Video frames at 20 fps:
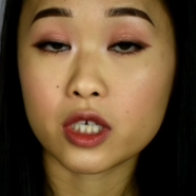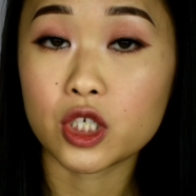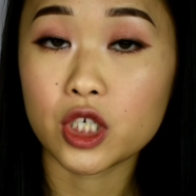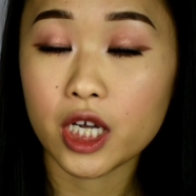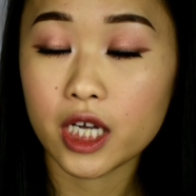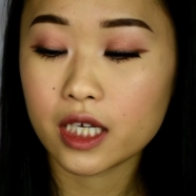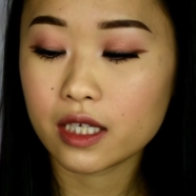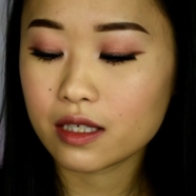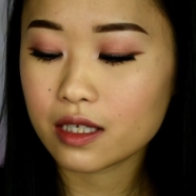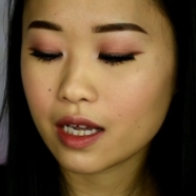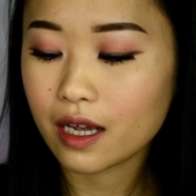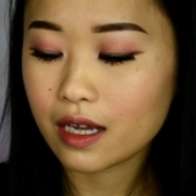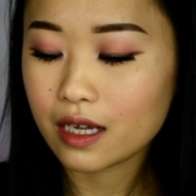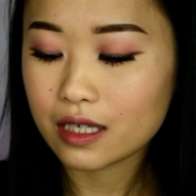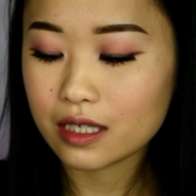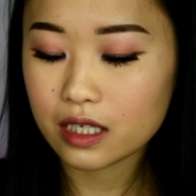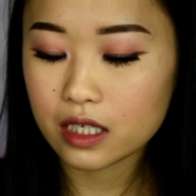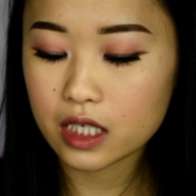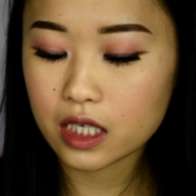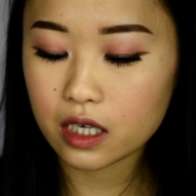shades,
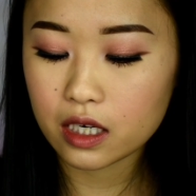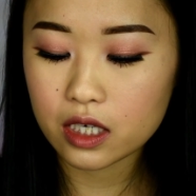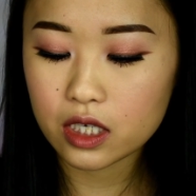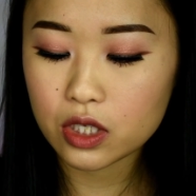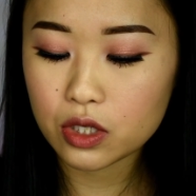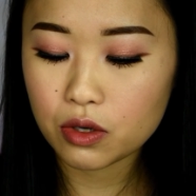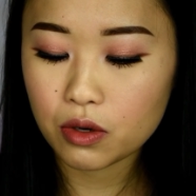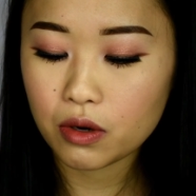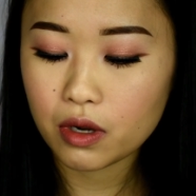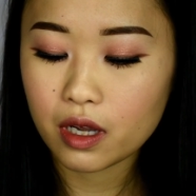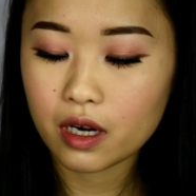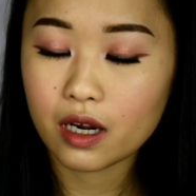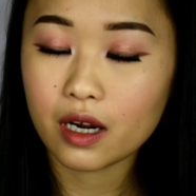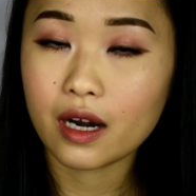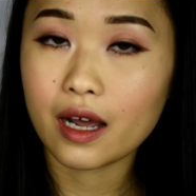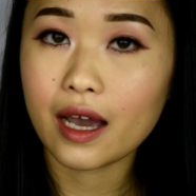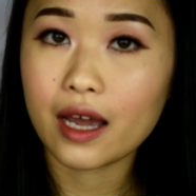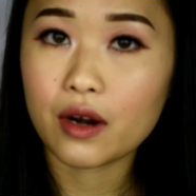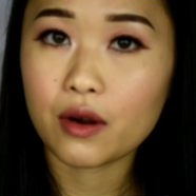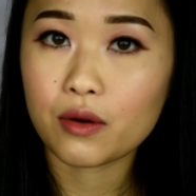since it is Korean and
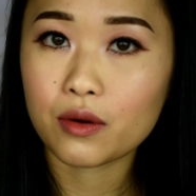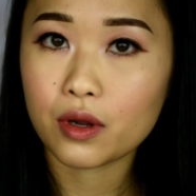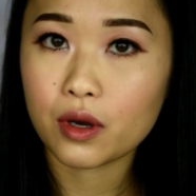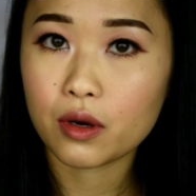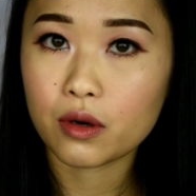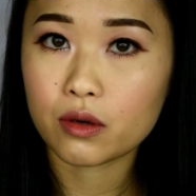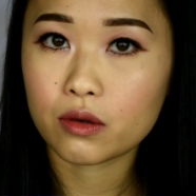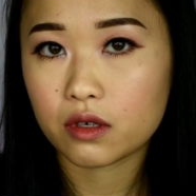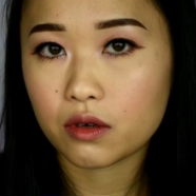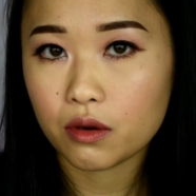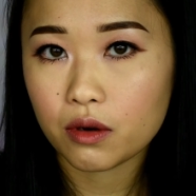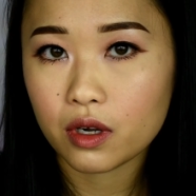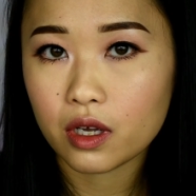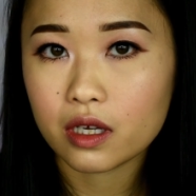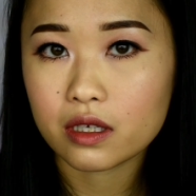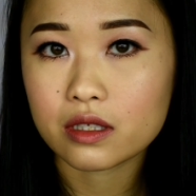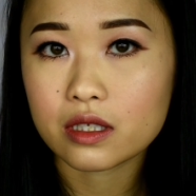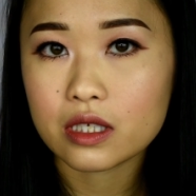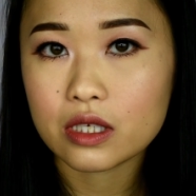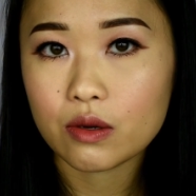I don't know
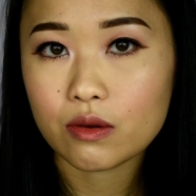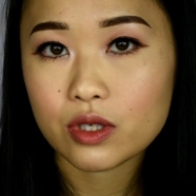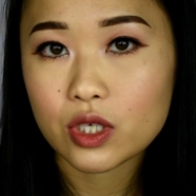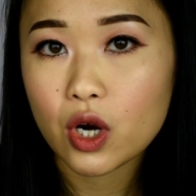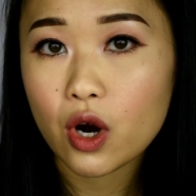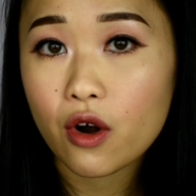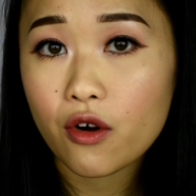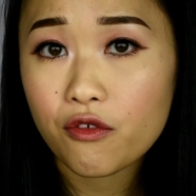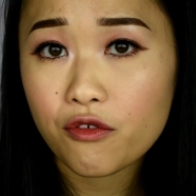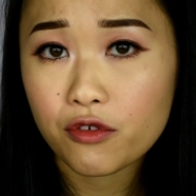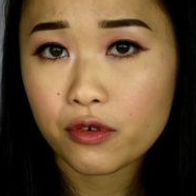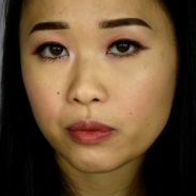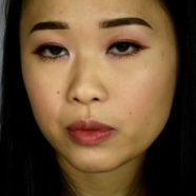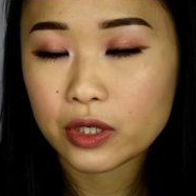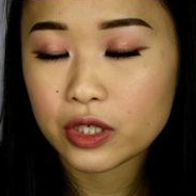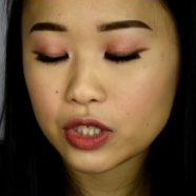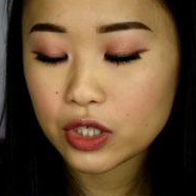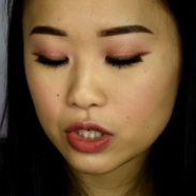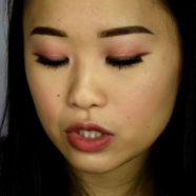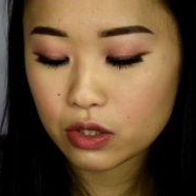Korean, so it's hard for
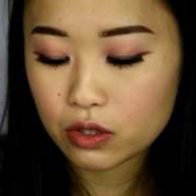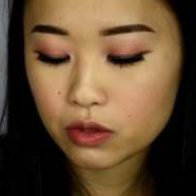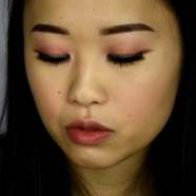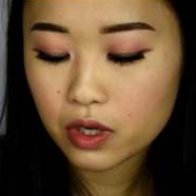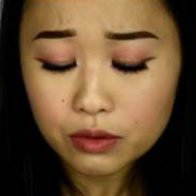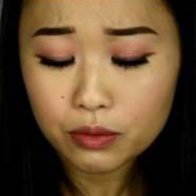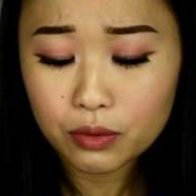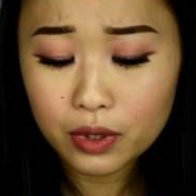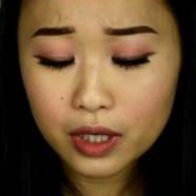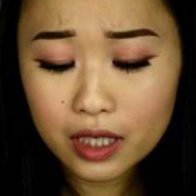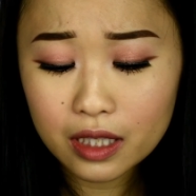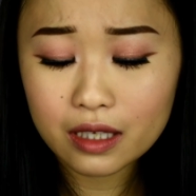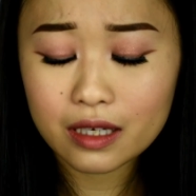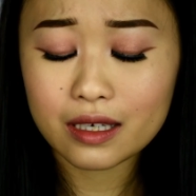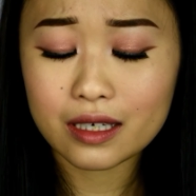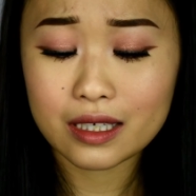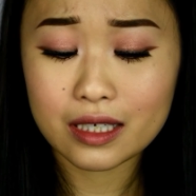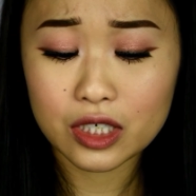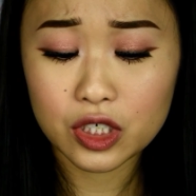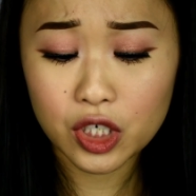me to read
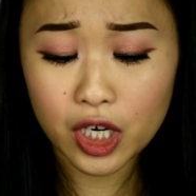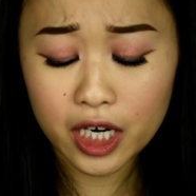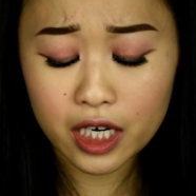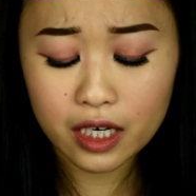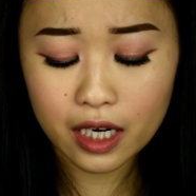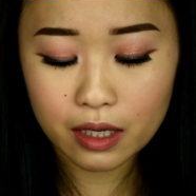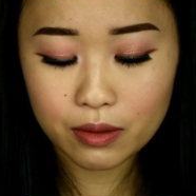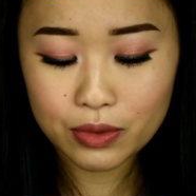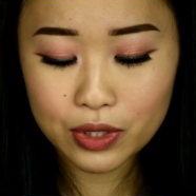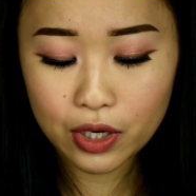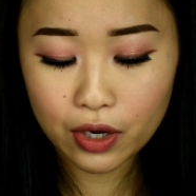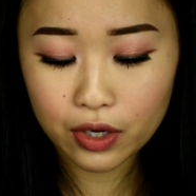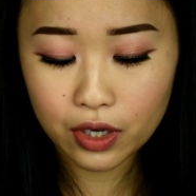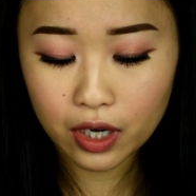the shade names on